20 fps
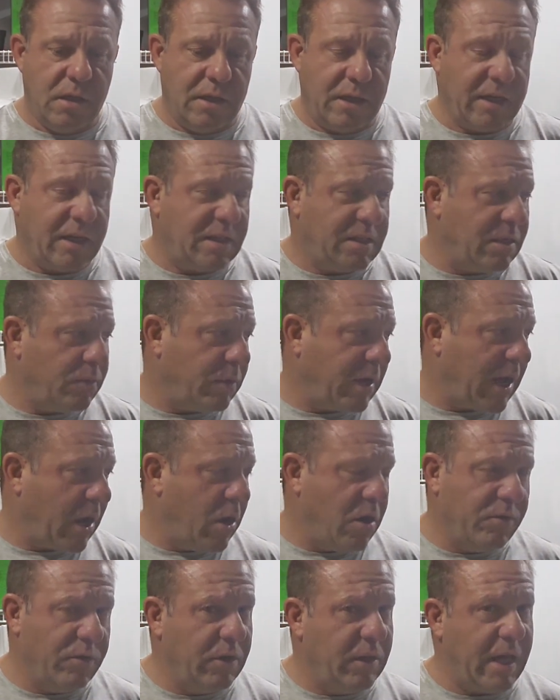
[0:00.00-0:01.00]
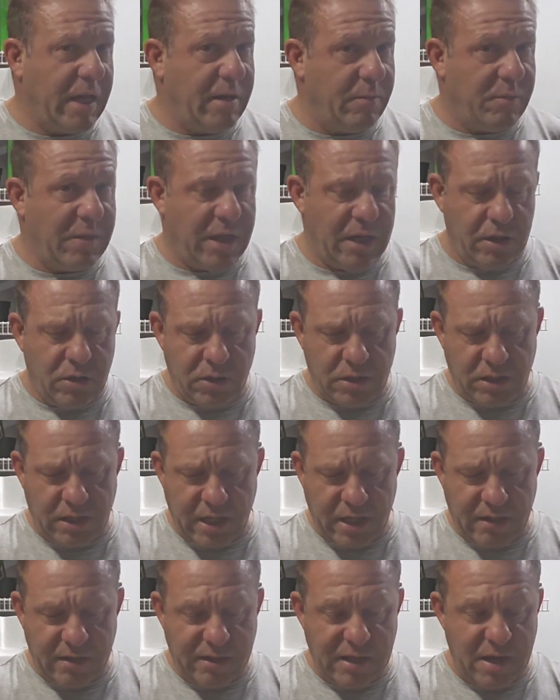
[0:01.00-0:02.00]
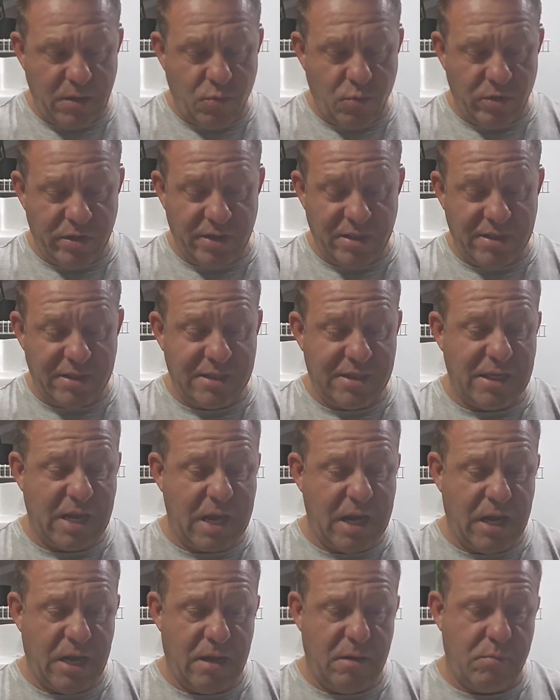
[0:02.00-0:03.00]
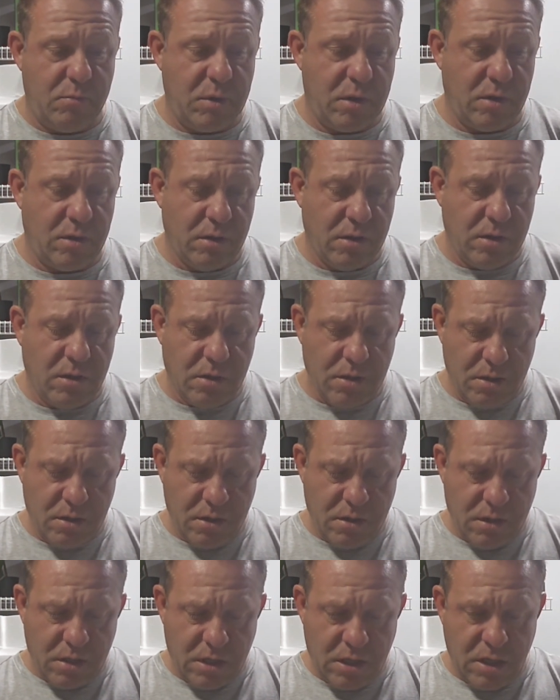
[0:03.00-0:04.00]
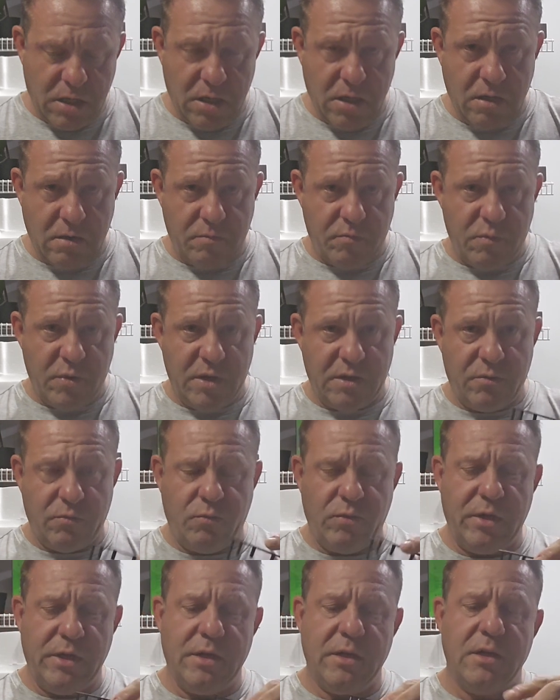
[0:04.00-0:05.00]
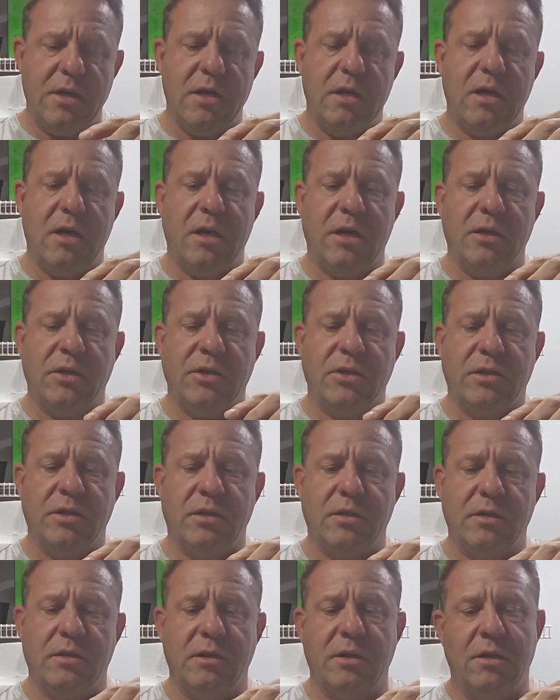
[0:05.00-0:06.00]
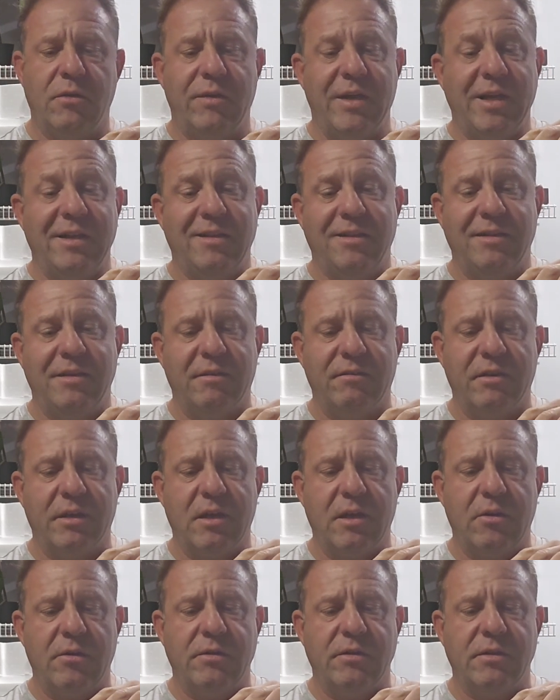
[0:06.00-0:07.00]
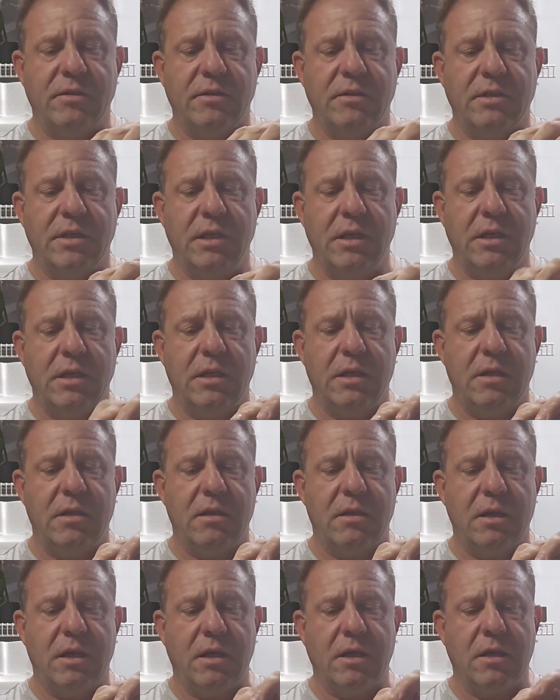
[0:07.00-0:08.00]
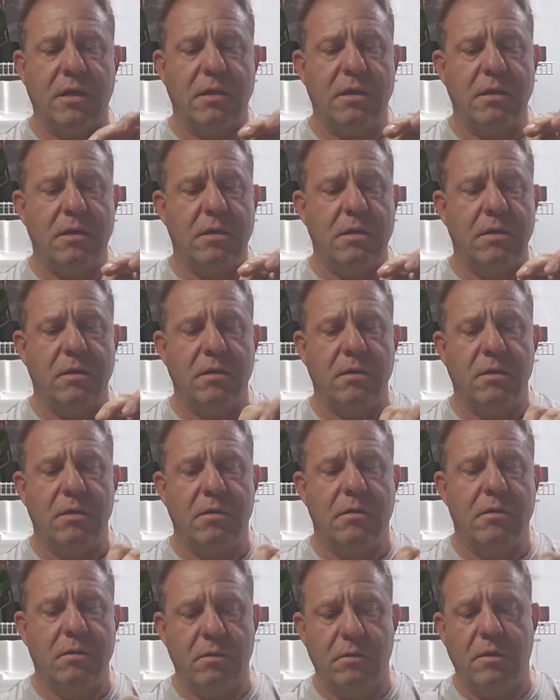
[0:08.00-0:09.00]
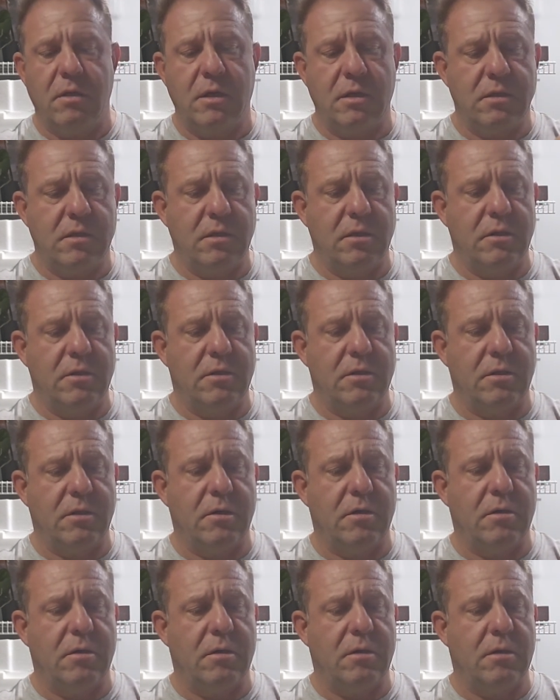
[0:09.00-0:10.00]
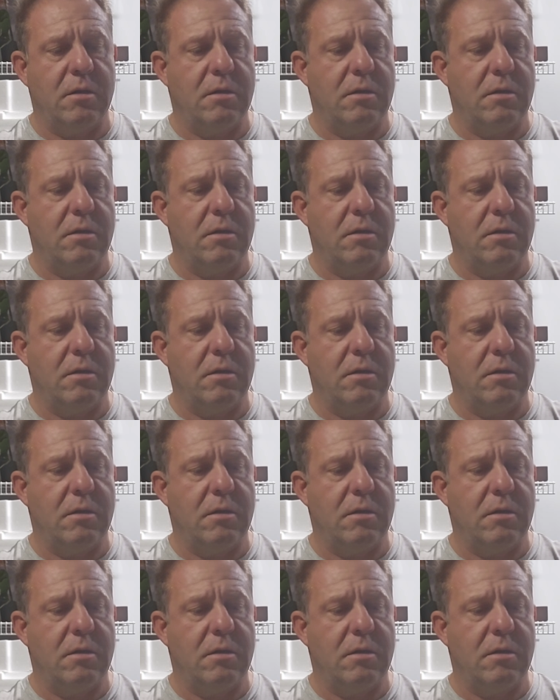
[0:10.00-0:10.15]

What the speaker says: Like I said, when I overlaid them, they looked like they were the same. But that doesn't guarantee anything. That's a good start.